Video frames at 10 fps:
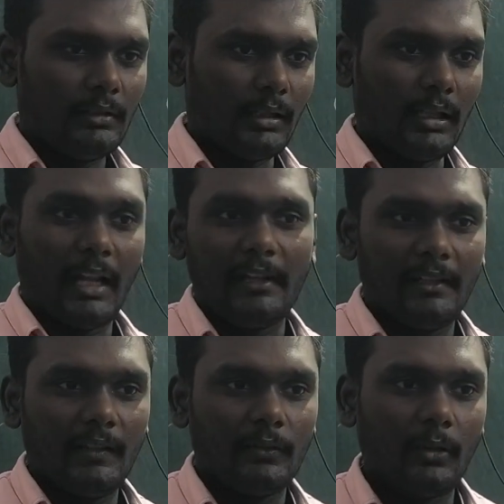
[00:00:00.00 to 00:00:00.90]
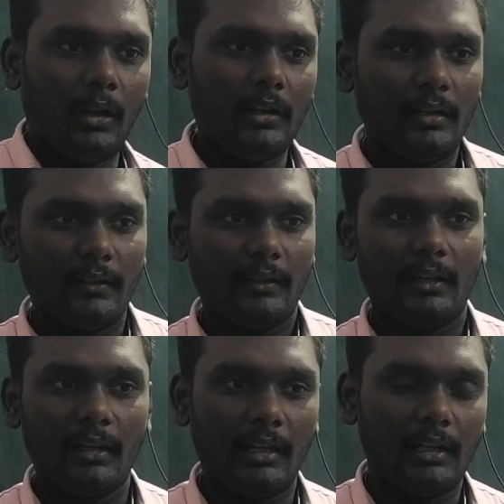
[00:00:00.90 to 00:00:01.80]
that line is
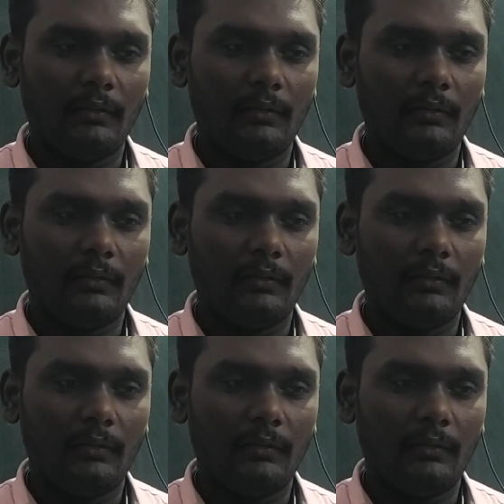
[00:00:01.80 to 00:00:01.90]
non-intersecting line